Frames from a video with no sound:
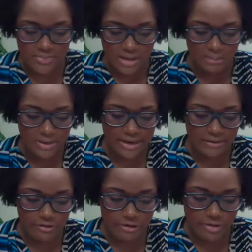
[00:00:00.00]

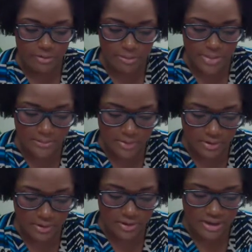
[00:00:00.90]
mindful to
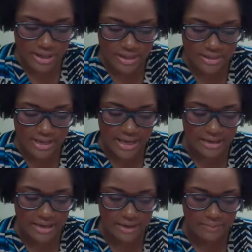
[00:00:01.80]
remember
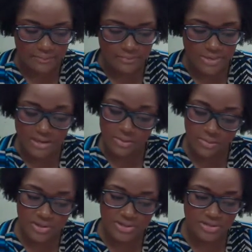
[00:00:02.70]
that, like the
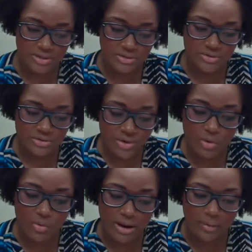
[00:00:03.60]
book says, there's
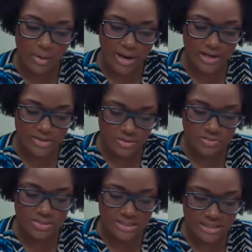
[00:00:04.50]
no right way to
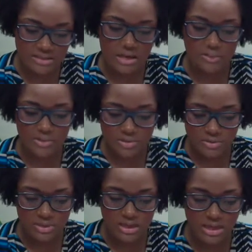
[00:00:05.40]
seize an
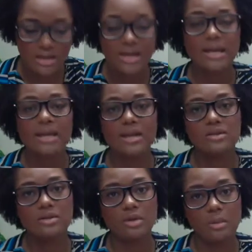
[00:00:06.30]
opportunity in
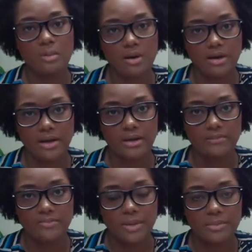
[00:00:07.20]
the global market,
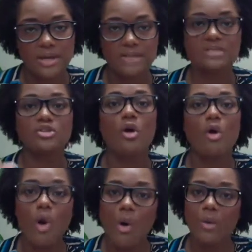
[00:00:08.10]
because it's
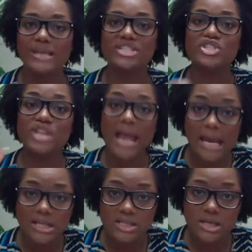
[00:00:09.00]
always
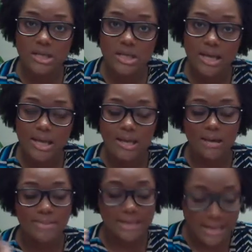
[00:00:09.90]
changing.
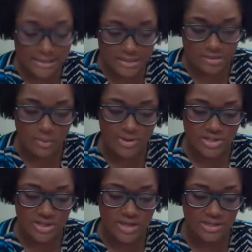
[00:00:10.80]
And because it's always
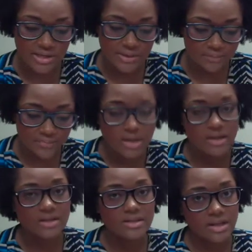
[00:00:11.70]
changing,
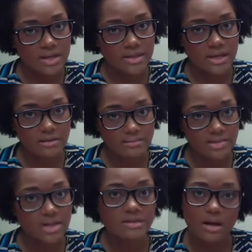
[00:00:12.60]
it's a good thing,
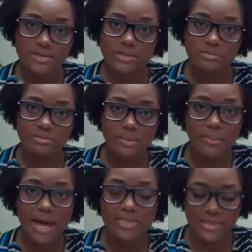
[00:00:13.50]
but it's also a
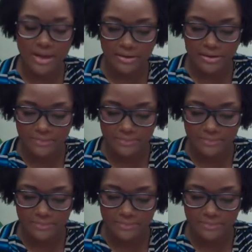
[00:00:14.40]
bad thing.